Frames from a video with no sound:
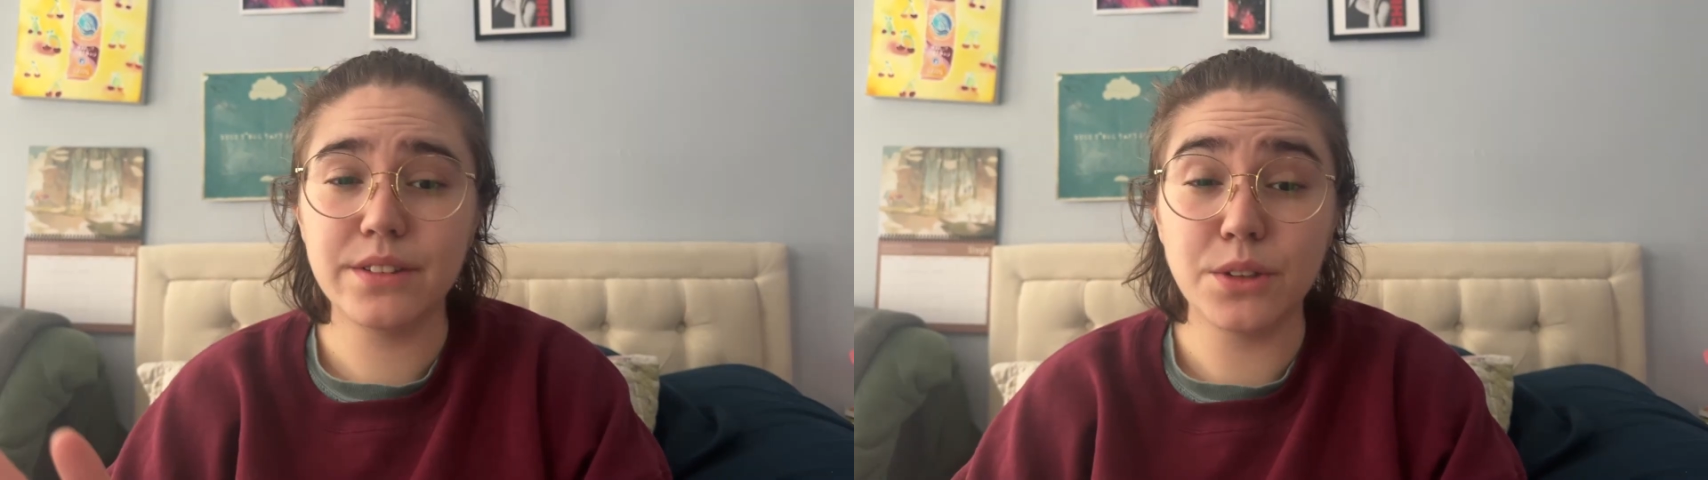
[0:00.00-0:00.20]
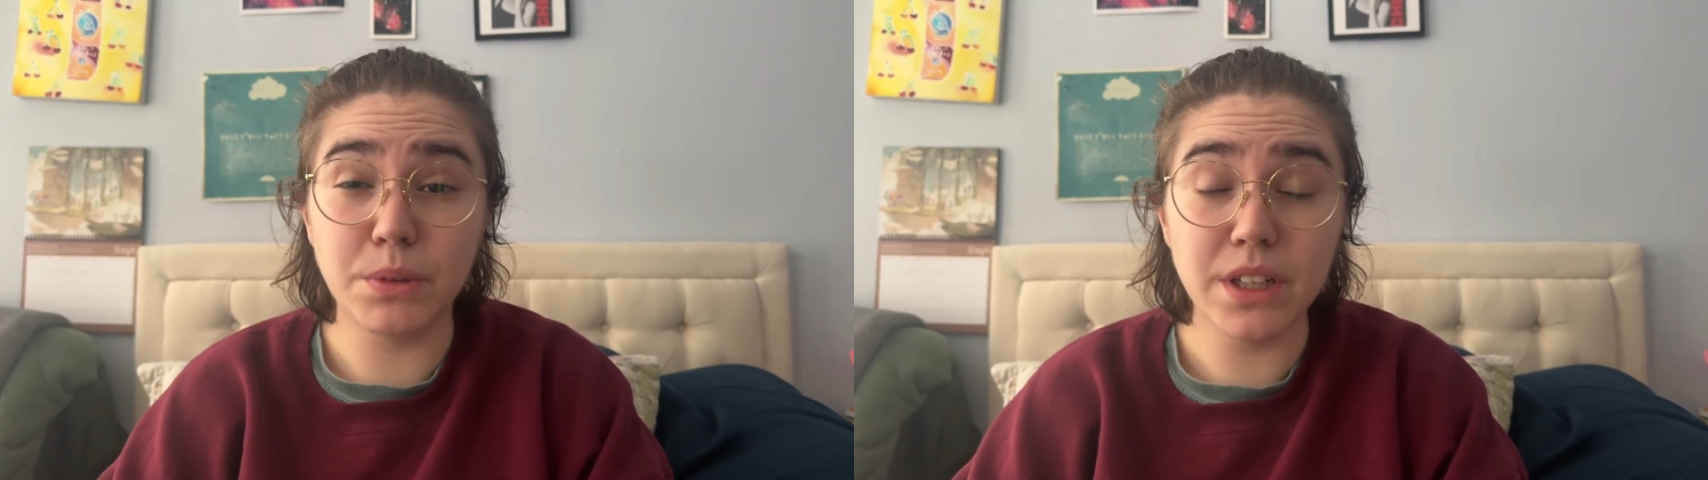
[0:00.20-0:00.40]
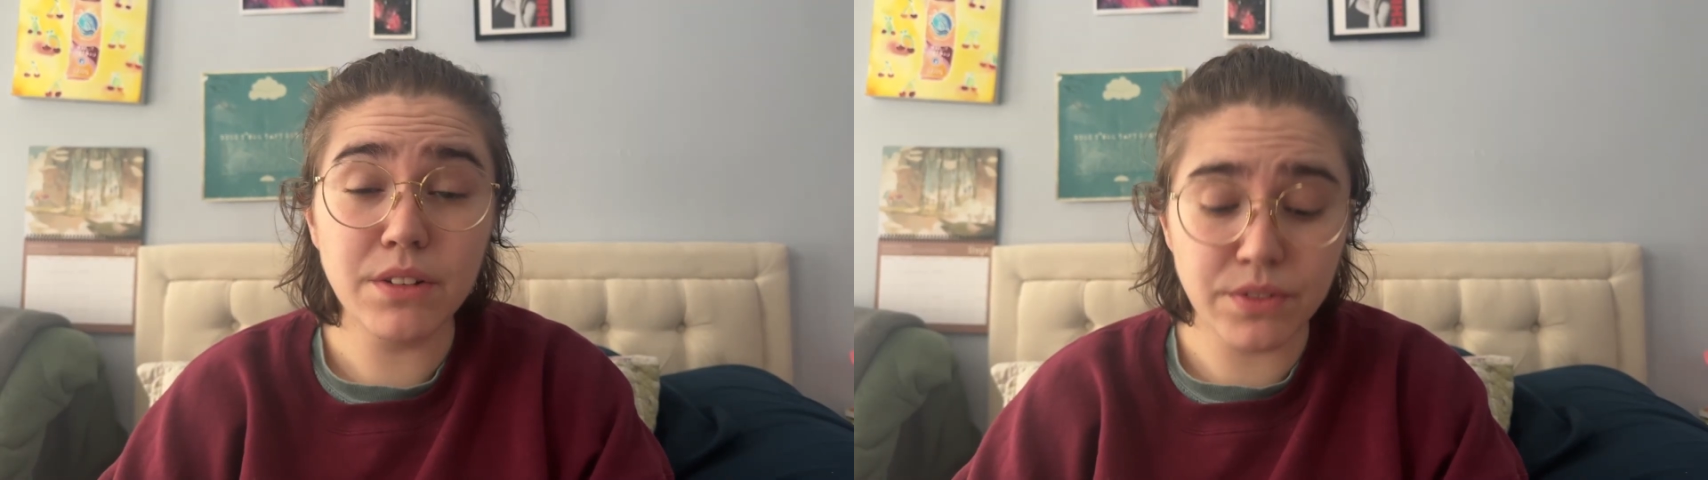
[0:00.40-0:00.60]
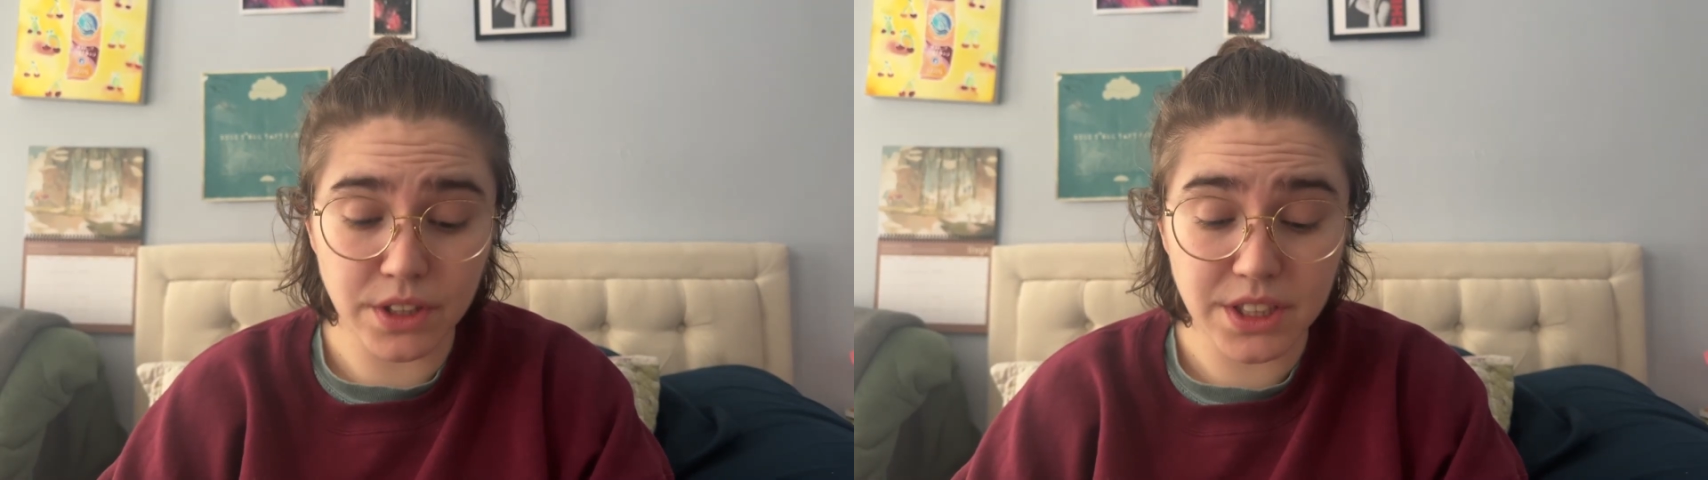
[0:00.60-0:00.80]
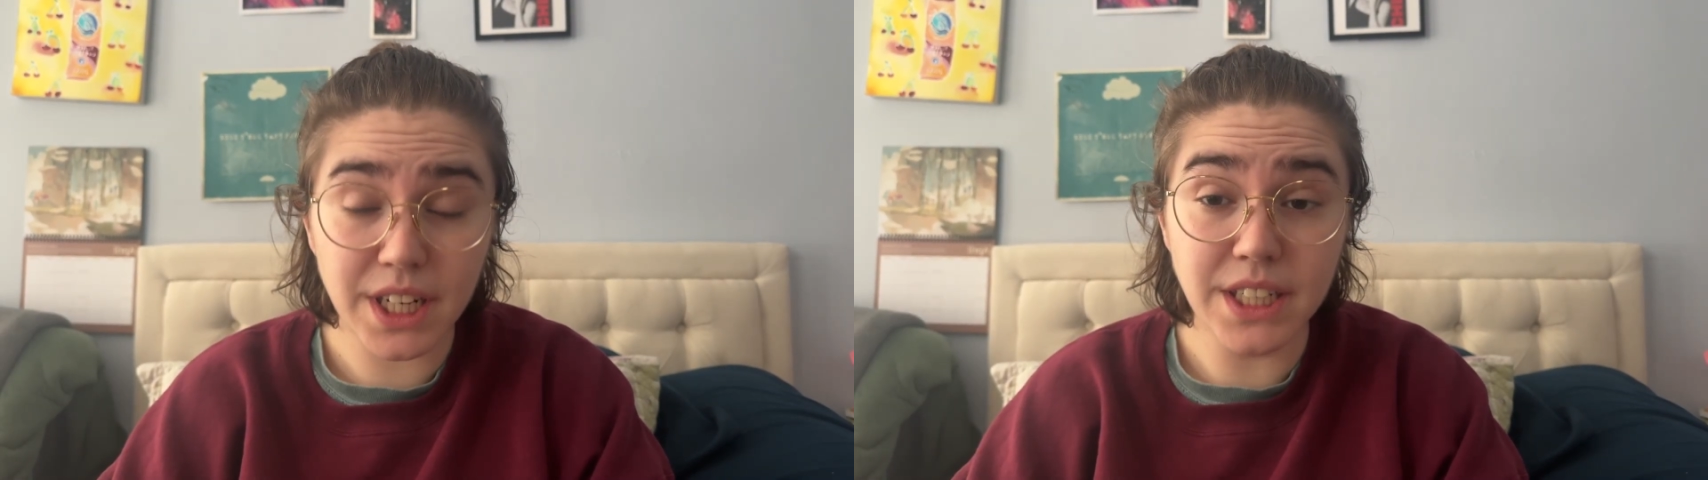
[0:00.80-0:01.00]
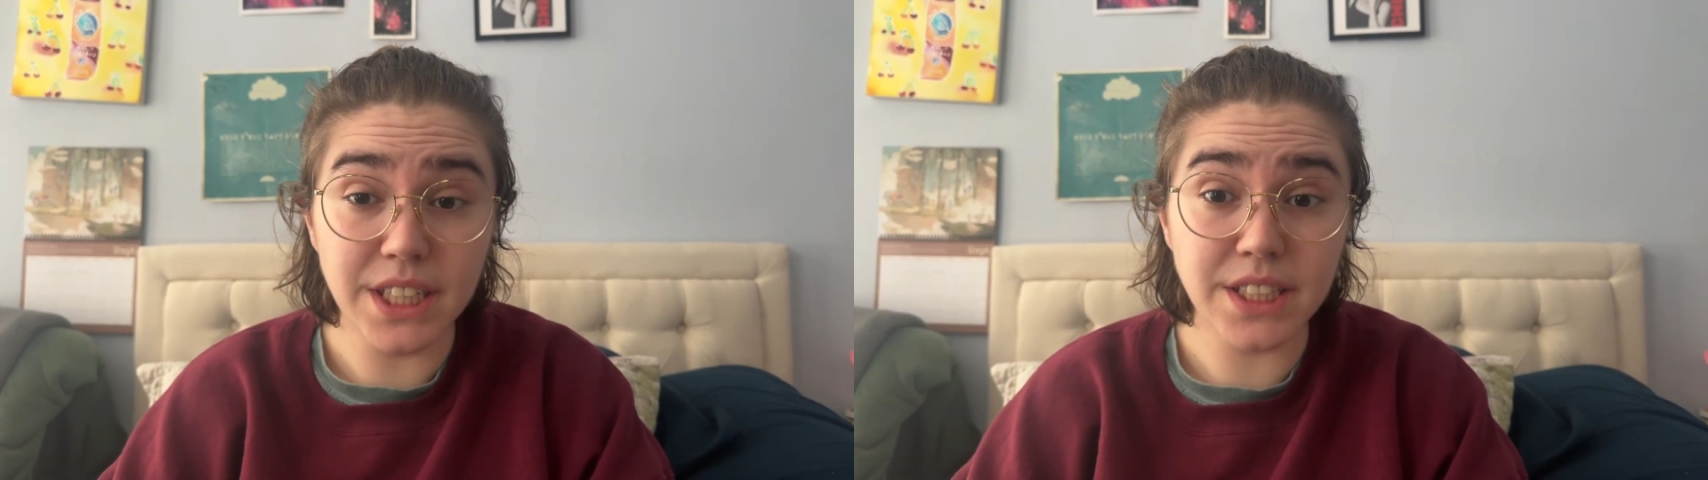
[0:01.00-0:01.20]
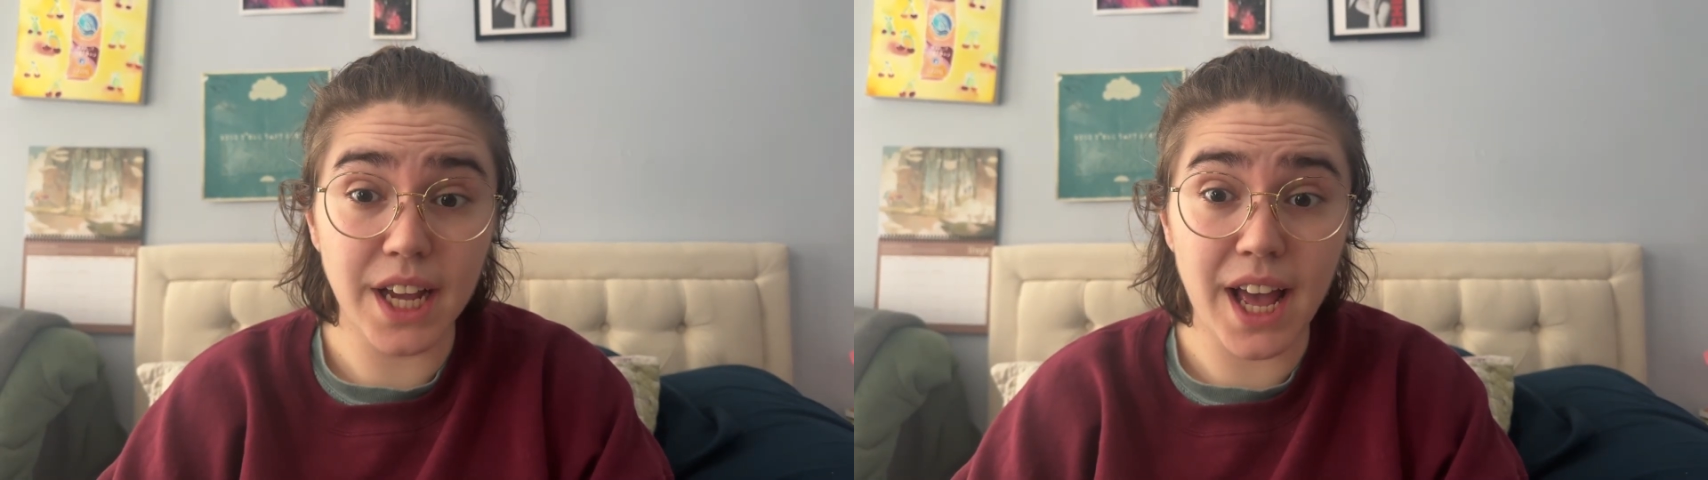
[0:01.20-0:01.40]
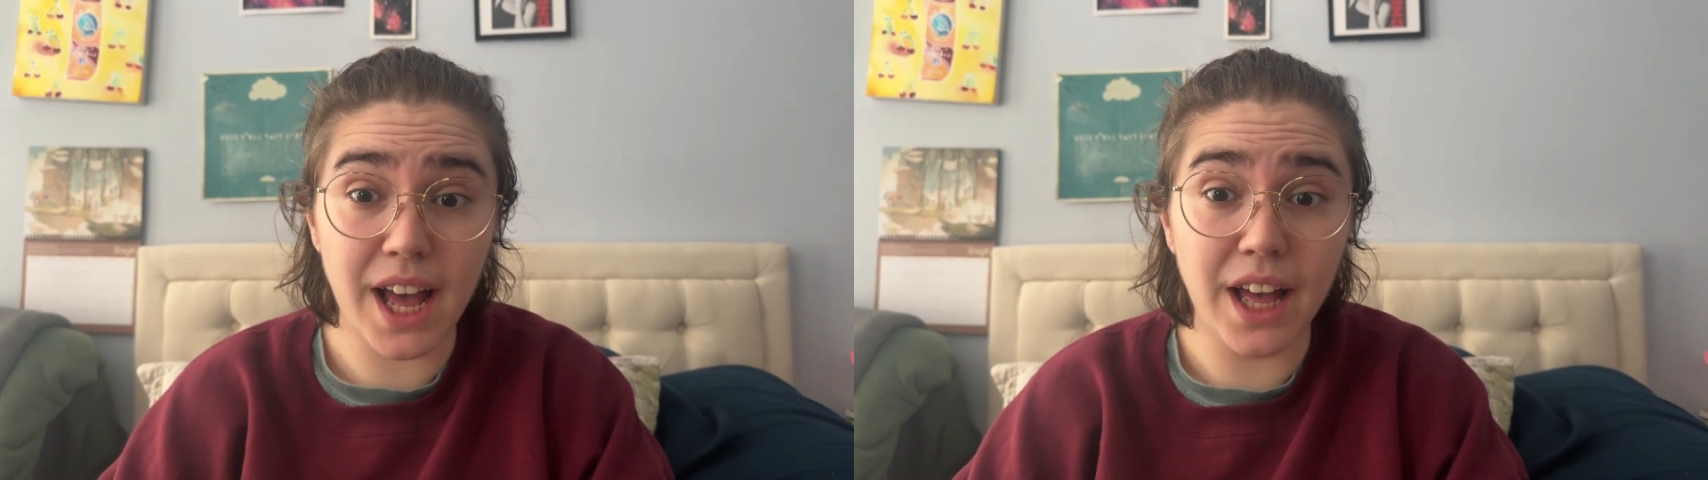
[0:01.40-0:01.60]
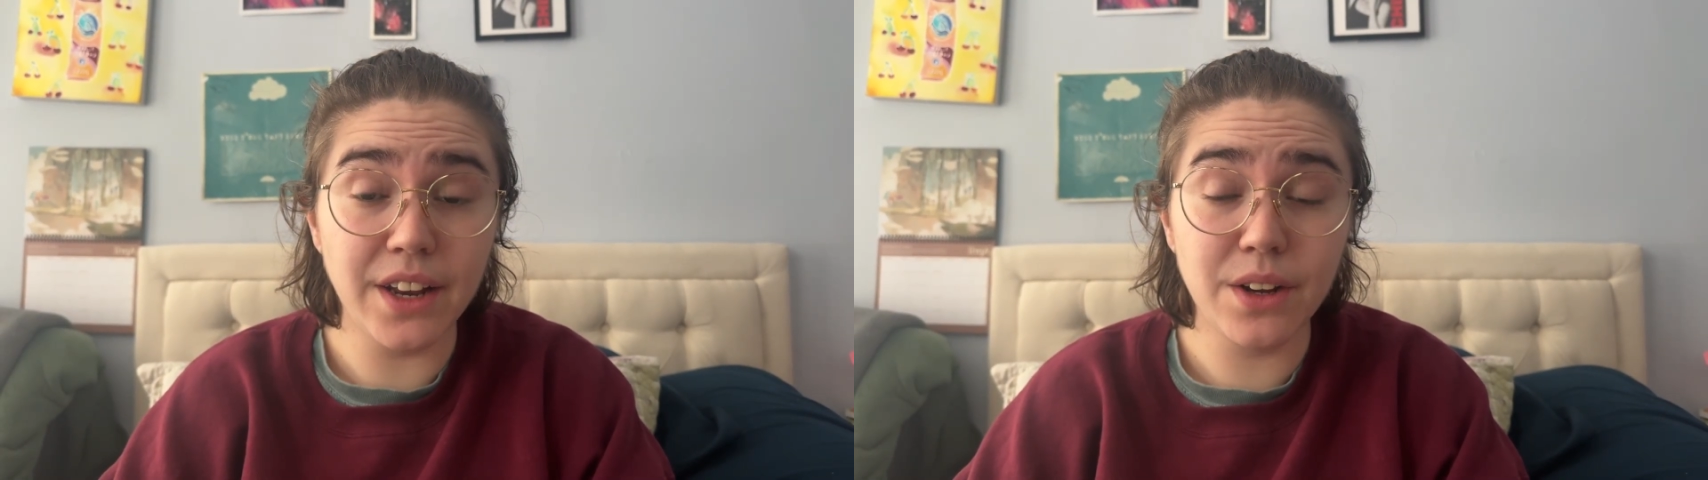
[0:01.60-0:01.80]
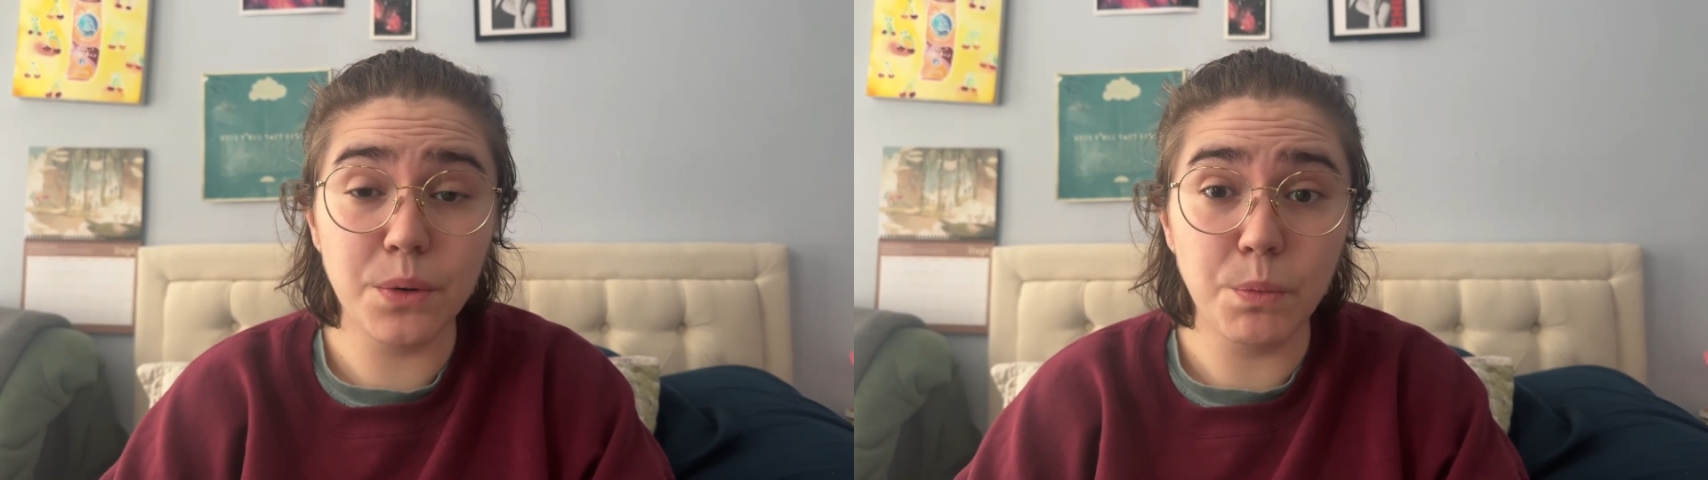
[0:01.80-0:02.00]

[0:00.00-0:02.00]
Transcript: So one of the first ideas I had